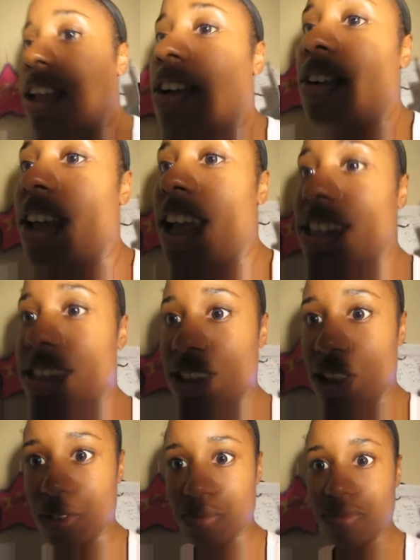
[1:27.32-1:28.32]
Okay,
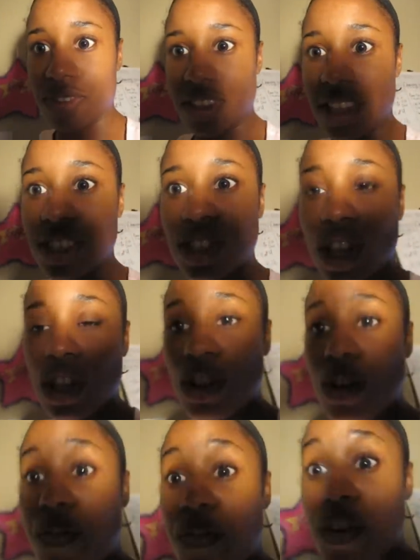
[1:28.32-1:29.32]
so this is a
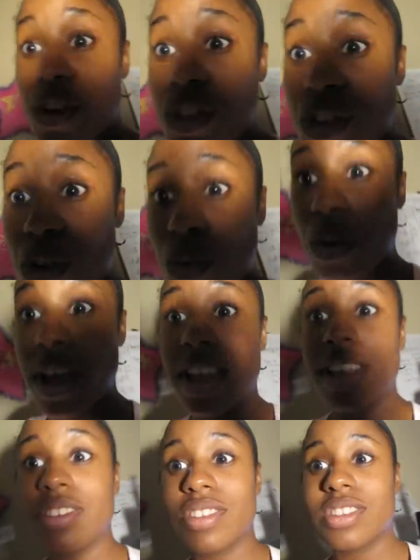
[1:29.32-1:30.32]
little further away